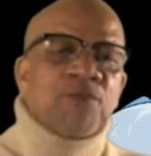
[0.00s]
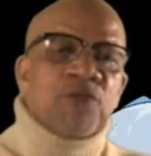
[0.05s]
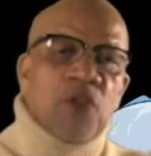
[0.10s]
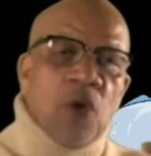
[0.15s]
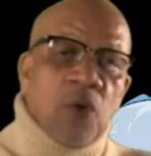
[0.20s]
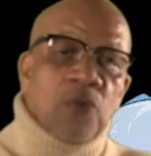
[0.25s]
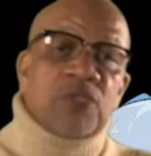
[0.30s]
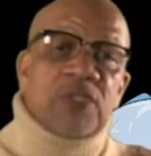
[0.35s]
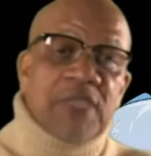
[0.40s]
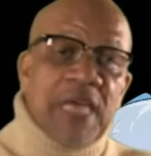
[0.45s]

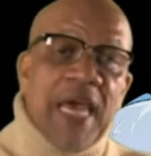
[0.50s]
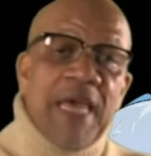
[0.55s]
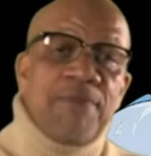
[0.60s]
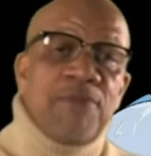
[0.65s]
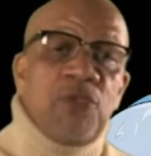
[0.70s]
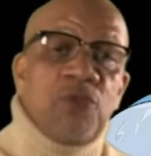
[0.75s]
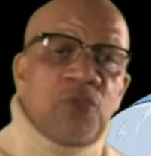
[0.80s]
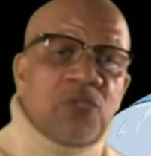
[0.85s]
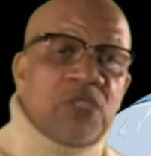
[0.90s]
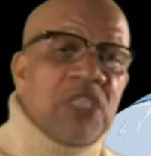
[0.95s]
Those same
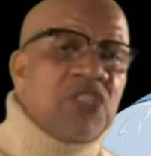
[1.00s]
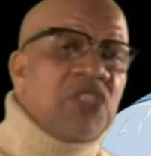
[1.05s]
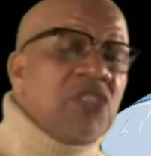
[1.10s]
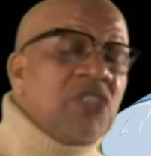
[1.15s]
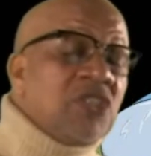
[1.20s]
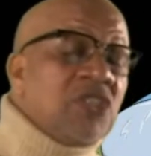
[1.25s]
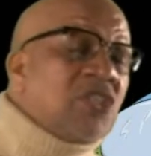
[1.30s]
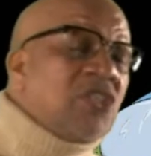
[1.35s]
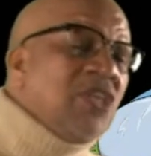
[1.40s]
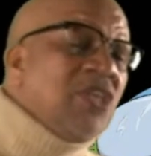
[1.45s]

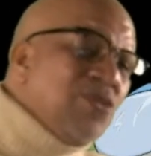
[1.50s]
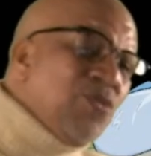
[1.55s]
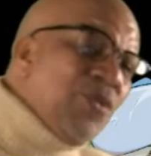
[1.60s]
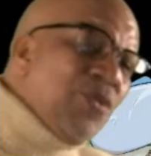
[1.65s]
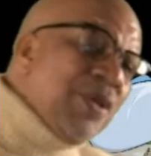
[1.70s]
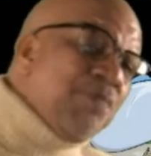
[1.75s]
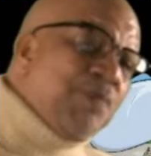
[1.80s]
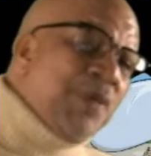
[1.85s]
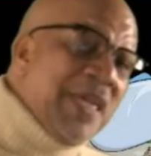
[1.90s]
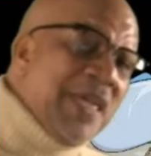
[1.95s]
musicians couldn't
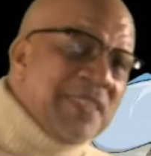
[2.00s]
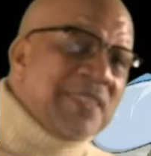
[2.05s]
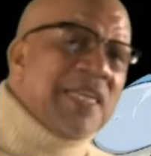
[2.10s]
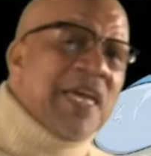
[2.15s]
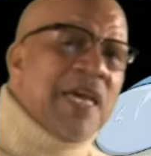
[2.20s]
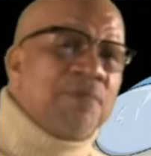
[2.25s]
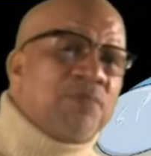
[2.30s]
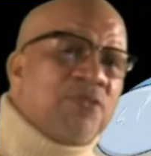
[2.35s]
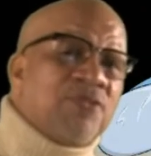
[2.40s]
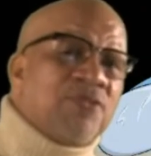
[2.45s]
repeat
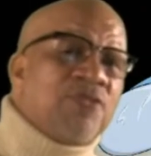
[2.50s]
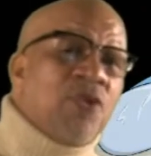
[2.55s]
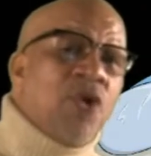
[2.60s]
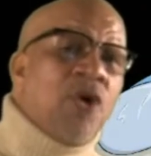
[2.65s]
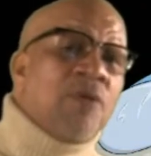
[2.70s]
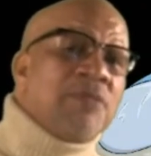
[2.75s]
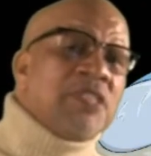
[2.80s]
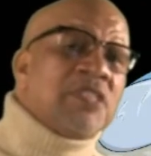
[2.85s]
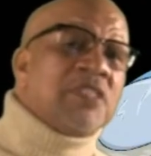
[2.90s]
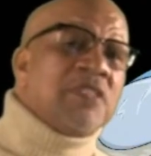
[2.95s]
that
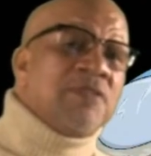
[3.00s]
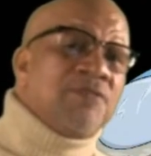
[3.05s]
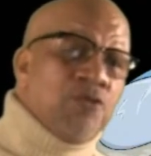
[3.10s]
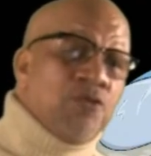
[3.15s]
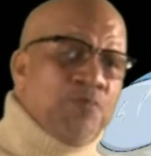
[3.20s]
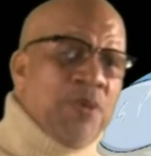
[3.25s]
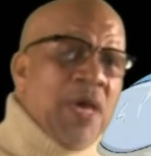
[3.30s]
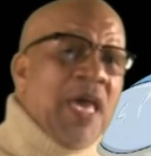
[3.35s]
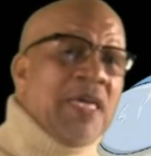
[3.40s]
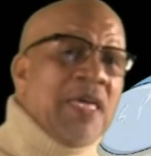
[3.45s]
performance if
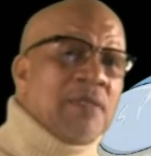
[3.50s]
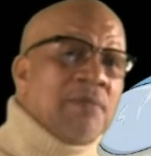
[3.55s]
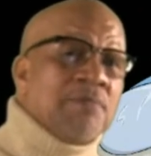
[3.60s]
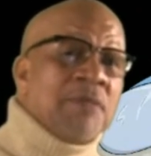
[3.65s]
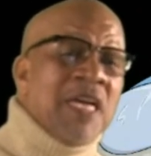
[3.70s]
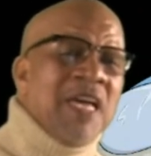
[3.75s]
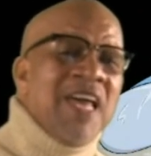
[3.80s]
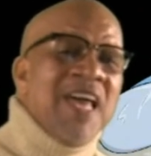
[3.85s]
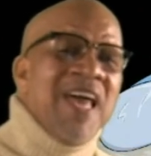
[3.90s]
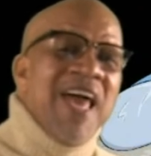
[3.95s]
you paid them.